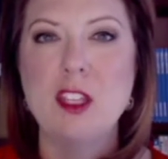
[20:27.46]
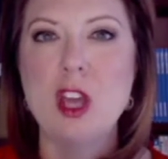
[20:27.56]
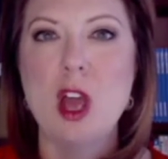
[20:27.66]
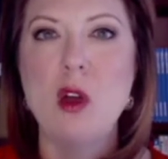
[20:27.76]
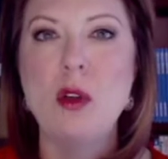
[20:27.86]

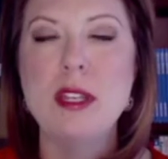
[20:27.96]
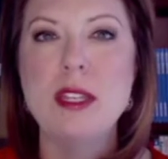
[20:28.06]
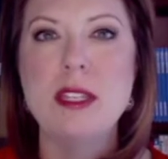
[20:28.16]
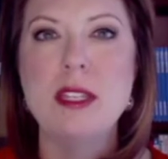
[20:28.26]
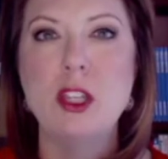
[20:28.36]
So
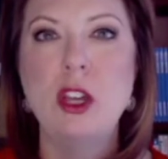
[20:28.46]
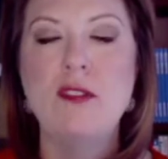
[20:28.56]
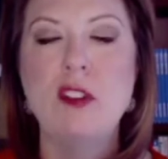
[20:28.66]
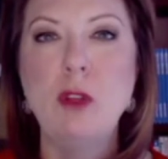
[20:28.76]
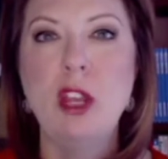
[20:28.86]

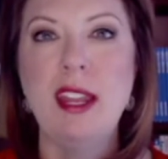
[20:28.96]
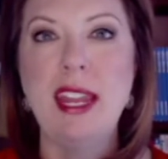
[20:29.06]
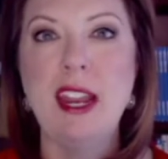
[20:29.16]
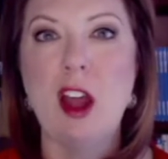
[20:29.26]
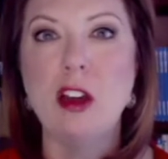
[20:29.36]
from
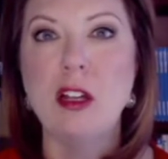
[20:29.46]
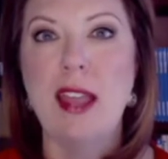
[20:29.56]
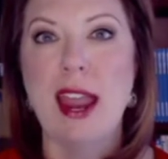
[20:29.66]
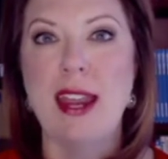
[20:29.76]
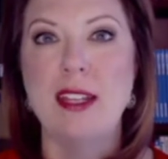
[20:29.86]
looking at our
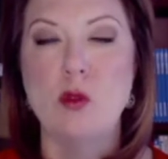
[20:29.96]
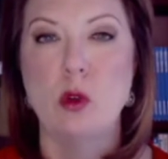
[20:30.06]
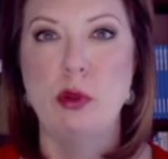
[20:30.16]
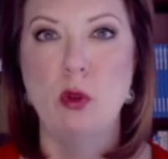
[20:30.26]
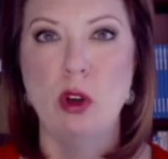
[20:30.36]
clients'
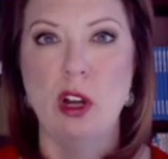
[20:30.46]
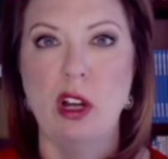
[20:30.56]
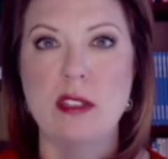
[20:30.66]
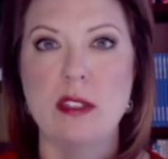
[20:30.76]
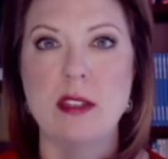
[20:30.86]

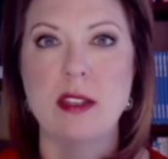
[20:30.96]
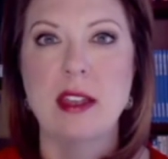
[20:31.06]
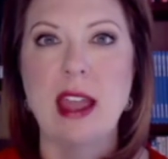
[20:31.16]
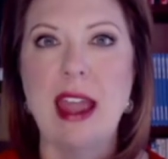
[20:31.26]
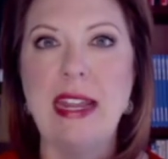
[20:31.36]
reports,
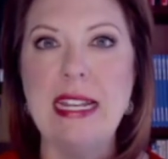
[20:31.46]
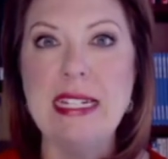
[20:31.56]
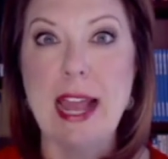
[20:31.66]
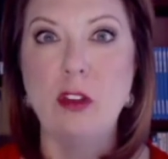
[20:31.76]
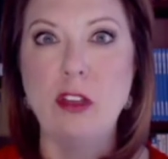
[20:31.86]
I can
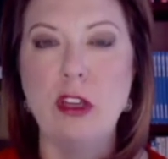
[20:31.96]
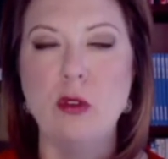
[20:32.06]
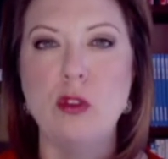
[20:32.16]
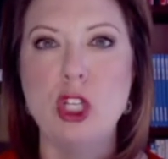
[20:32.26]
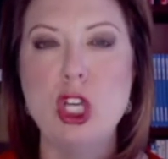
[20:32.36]
tell
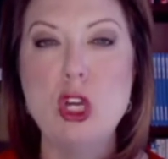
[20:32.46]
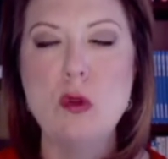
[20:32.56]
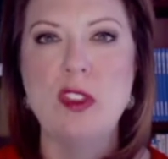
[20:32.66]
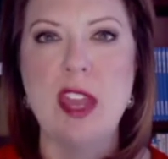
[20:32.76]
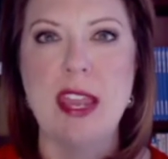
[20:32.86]
you
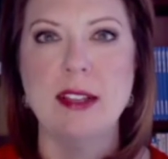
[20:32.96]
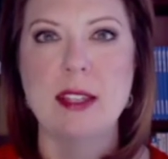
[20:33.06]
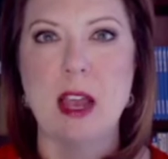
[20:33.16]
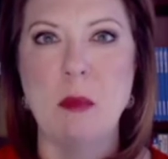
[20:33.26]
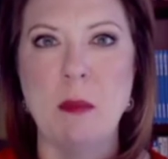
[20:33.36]
2
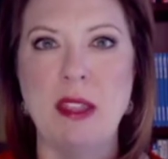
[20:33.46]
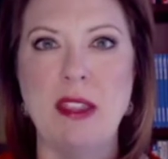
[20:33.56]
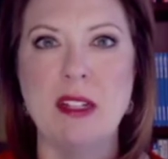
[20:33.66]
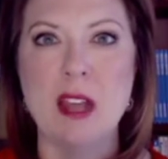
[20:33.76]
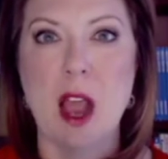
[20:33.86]
things come up
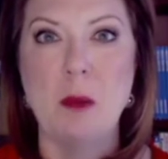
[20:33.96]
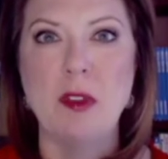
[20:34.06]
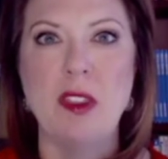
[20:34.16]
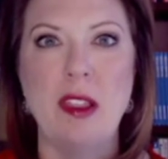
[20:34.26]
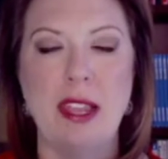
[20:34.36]
at the
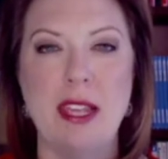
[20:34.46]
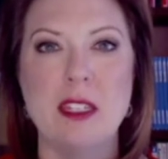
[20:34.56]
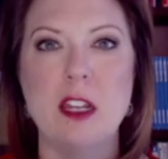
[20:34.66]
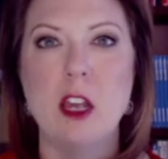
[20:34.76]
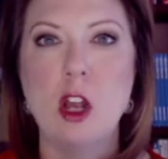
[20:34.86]
top of the
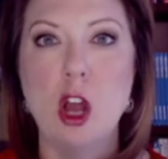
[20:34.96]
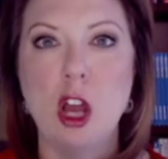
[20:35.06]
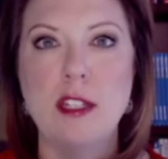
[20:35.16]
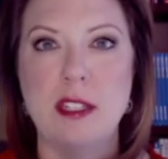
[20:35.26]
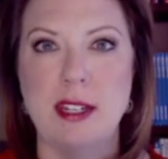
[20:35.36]
list
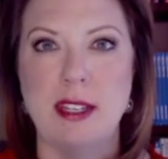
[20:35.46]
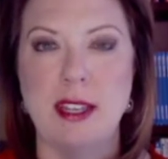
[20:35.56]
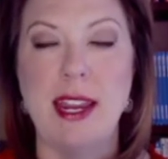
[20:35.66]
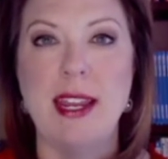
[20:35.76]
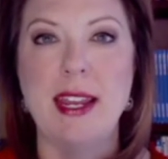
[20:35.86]

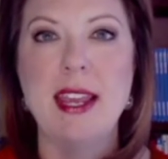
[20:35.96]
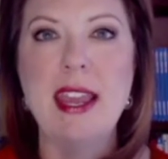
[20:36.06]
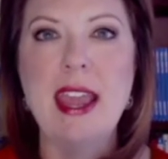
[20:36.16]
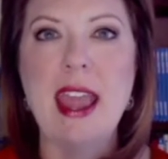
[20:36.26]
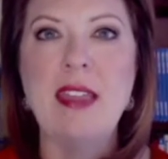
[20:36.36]
constantly.
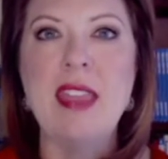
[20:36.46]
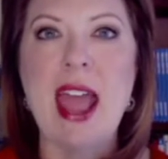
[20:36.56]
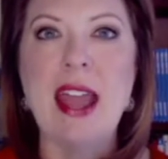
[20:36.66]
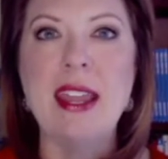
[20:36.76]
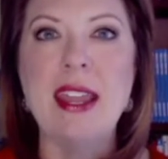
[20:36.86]
And
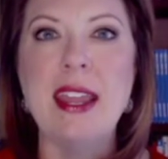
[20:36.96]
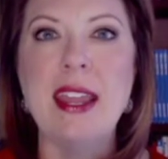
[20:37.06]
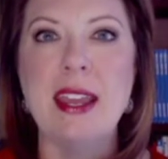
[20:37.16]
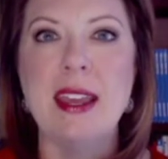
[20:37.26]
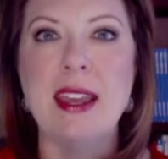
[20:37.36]
that
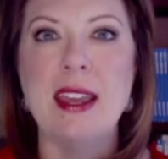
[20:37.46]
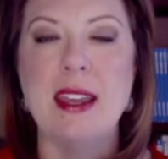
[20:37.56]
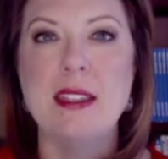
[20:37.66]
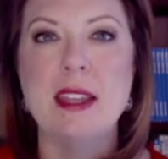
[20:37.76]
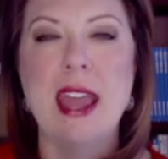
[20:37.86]
is
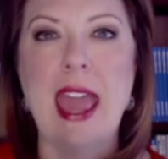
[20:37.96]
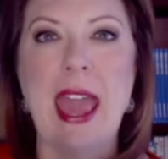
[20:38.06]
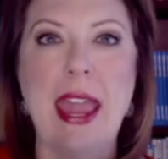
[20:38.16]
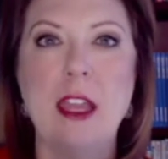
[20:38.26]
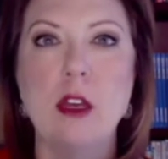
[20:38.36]
a
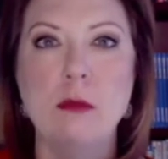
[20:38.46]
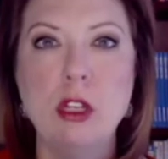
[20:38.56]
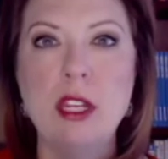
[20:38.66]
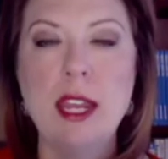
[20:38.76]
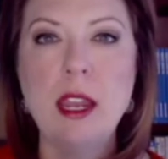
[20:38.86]

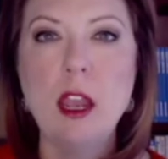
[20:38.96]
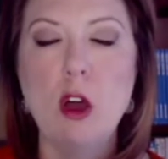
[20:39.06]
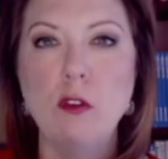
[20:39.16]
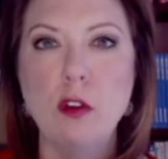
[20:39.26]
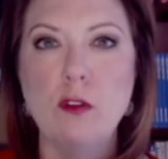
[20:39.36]
community
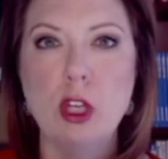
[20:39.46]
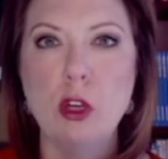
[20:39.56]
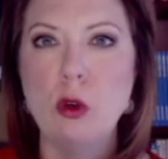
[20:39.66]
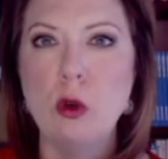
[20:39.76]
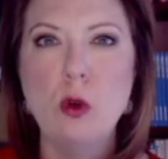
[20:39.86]

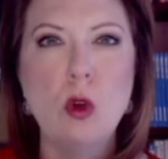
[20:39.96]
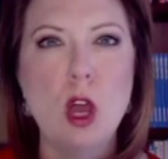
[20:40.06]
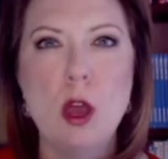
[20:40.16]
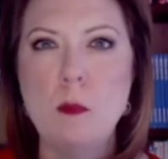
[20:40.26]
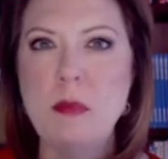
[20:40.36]
overview
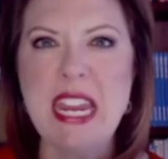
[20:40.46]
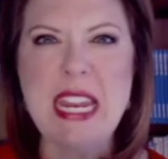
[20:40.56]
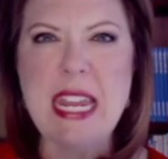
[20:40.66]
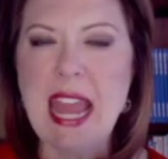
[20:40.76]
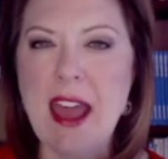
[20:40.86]

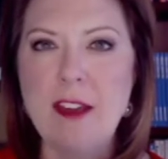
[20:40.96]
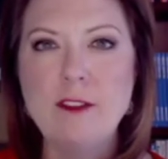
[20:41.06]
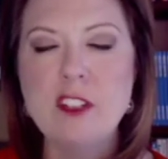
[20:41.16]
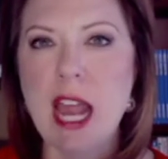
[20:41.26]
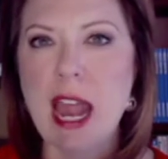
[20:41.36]

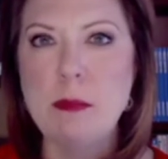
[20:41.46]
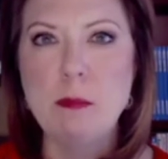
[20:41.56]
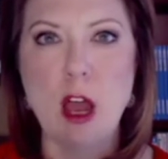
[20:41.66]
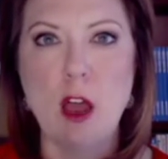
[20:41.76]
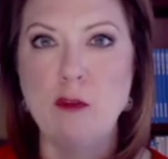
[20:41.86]
PDF
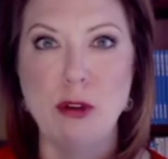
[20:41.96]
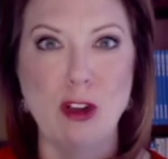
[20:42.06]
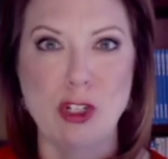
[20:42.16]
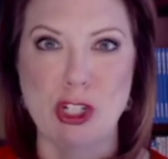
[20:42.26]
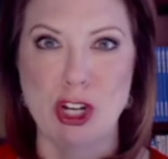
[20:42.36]
type of
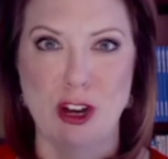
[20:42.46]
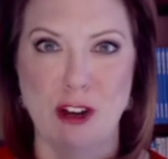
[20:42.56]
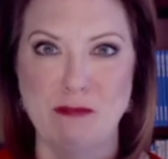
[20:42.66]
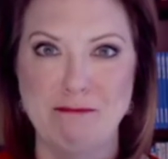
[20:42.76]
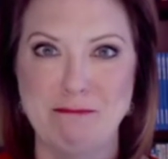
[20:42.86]

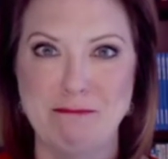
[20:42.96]
brochure.